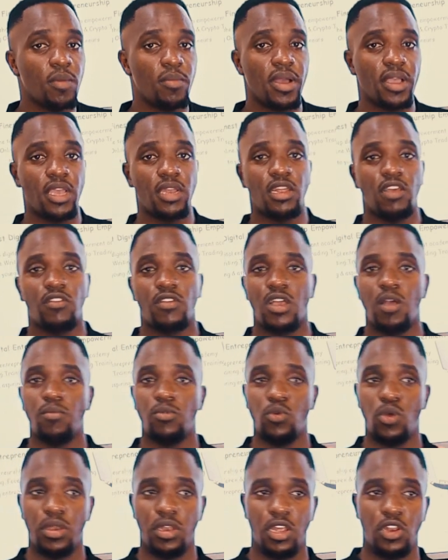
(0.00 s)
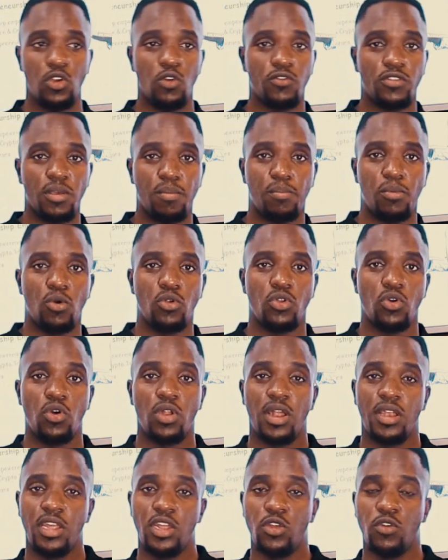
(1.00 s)
the market has come to an area of support
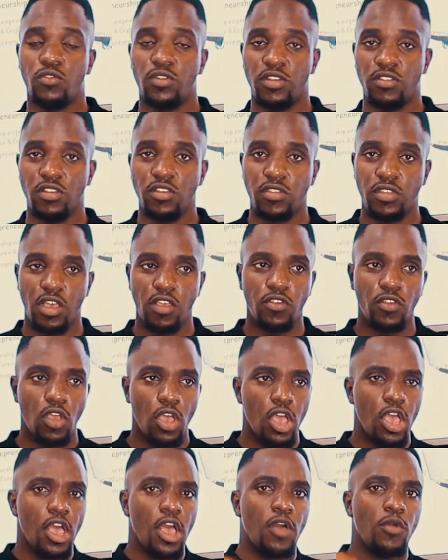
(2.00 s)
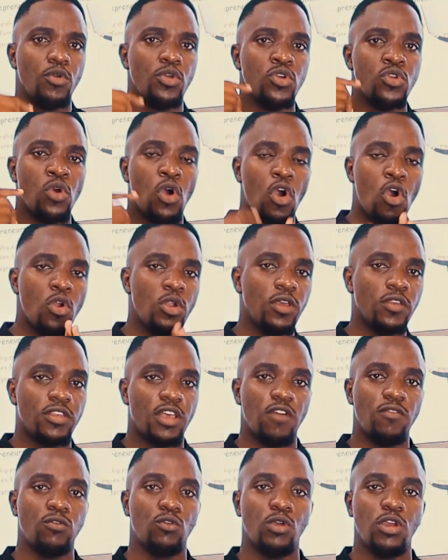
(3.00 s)
or an area of resistance, we will always
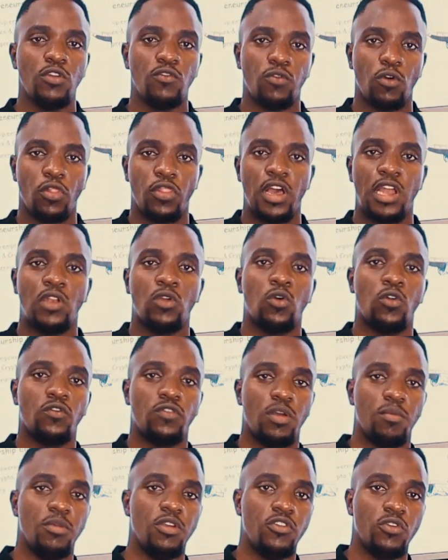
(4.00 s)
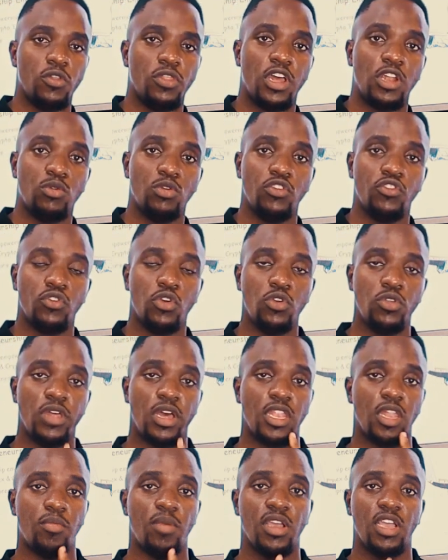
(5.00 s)
have to wait for that confirmation that will show you
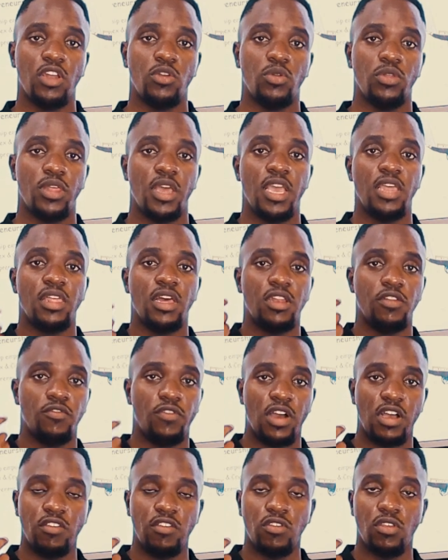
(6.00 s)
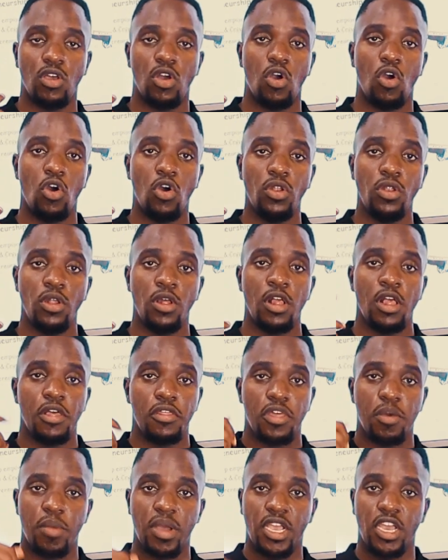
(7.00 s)
that the market will either reverse or
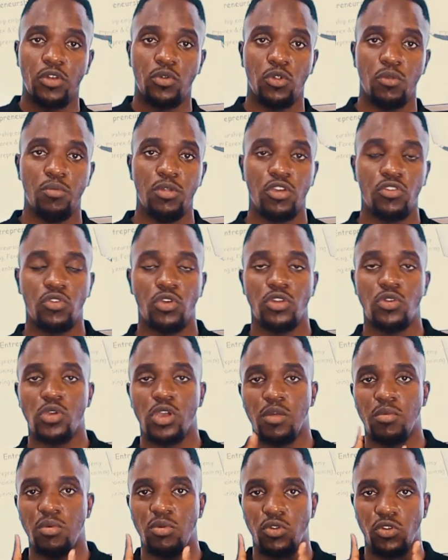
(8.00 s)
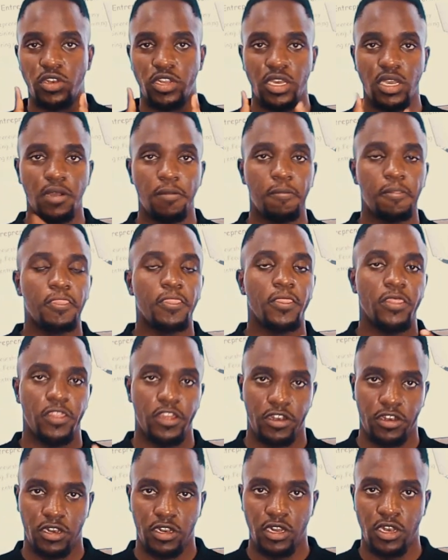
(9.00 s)
the market will break so that you can be able to take
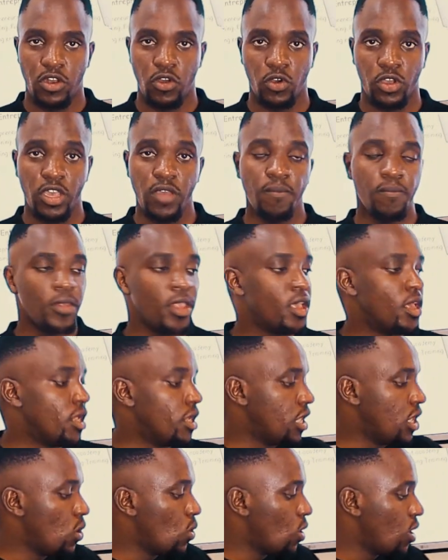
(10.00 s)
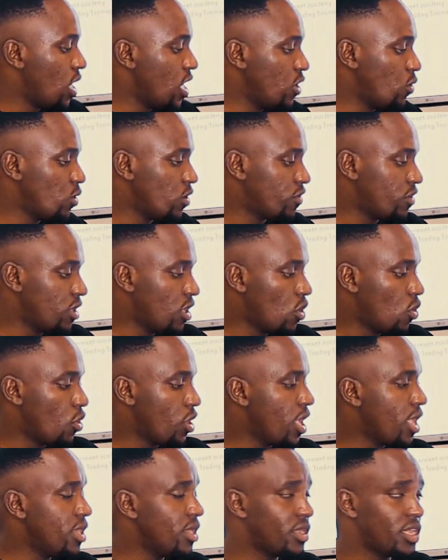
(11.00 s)
the trade. Okay. Now, likewise,
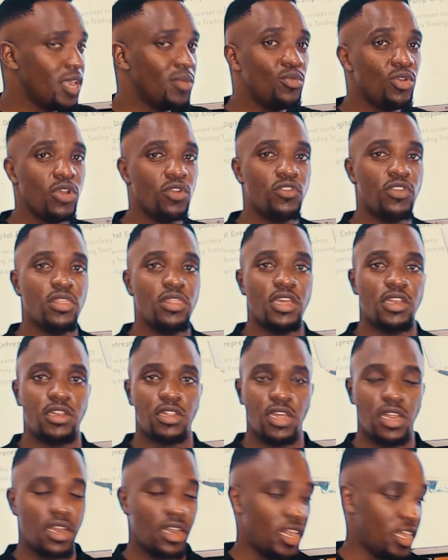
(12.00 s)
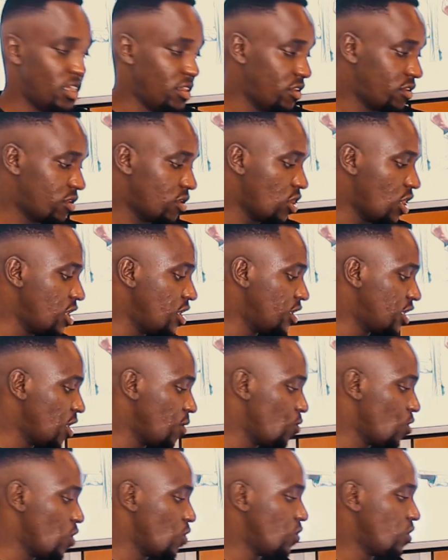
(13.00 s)
now, anytime you're using the trend lines,
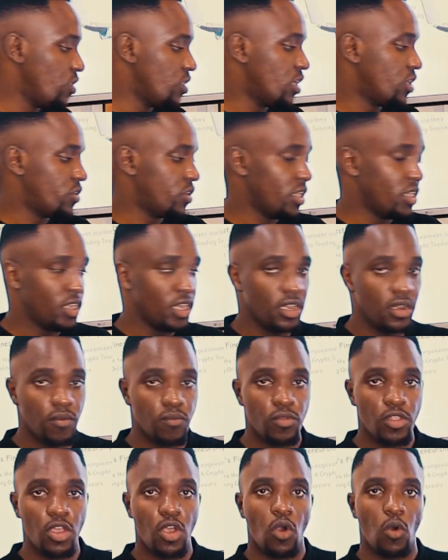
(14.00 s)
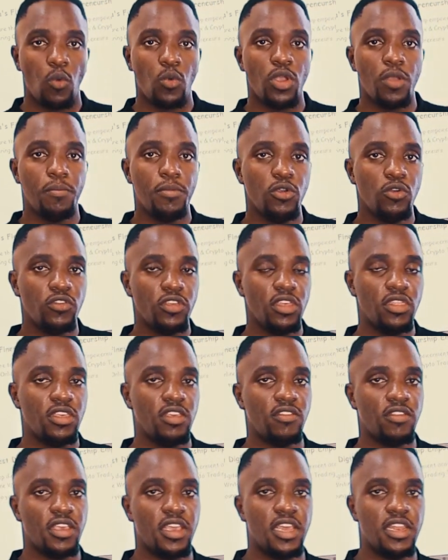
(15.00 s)
anytime you're using the trend line, we'll be using
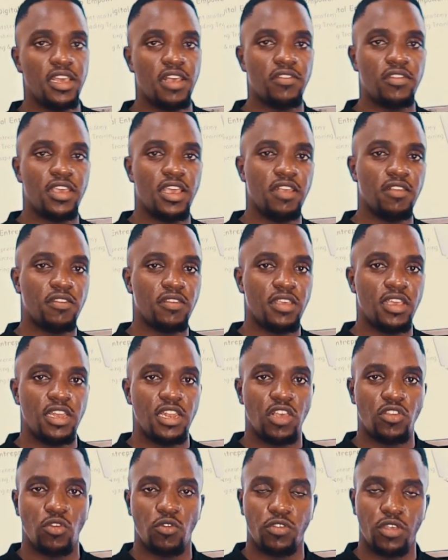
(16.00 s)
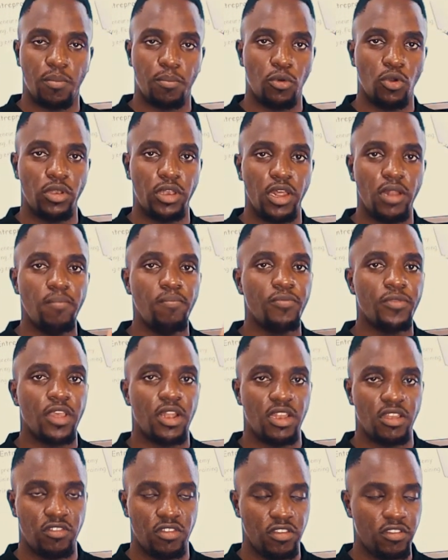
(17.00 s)
these areas as areas of support and
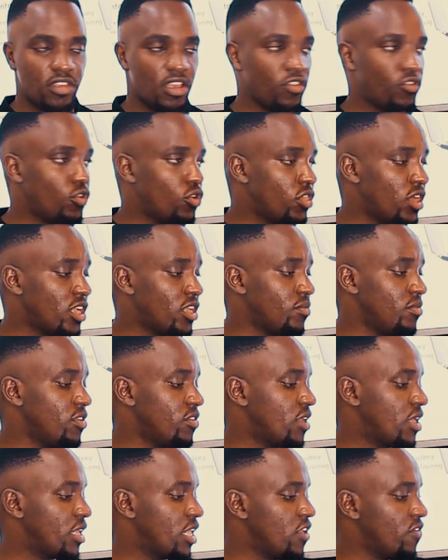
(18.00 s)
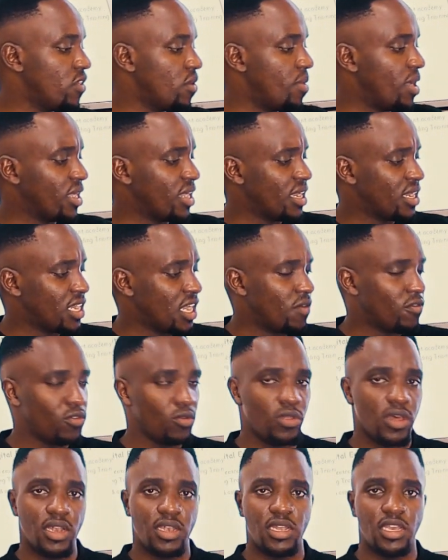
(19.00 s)
resistance. So that means that if the market comes
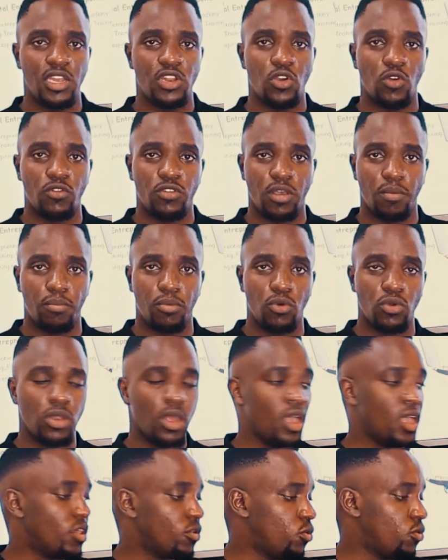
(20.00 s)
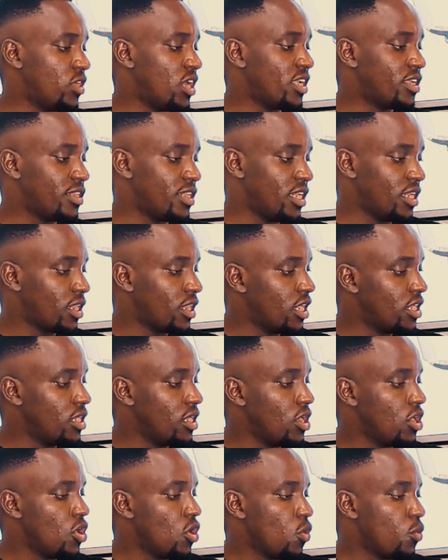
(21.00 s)
to that area of support, to that trend
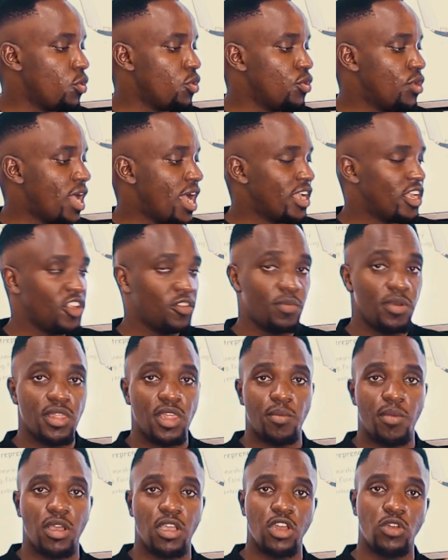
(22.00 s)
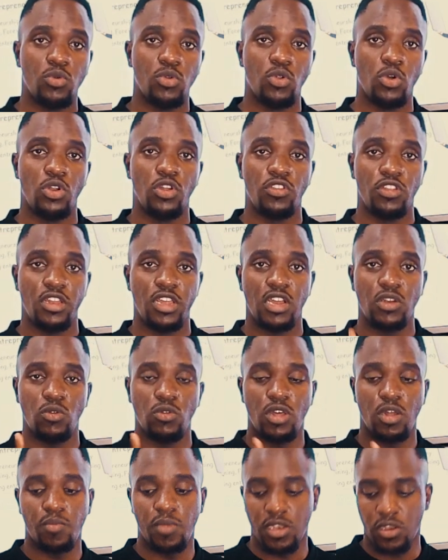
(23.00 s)
line, we would anticipate the market will always react to
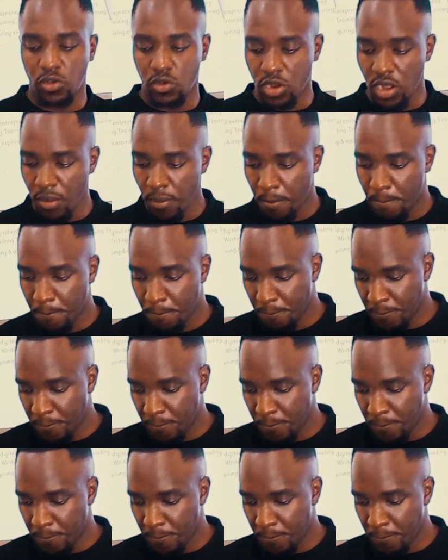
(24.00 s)
that particular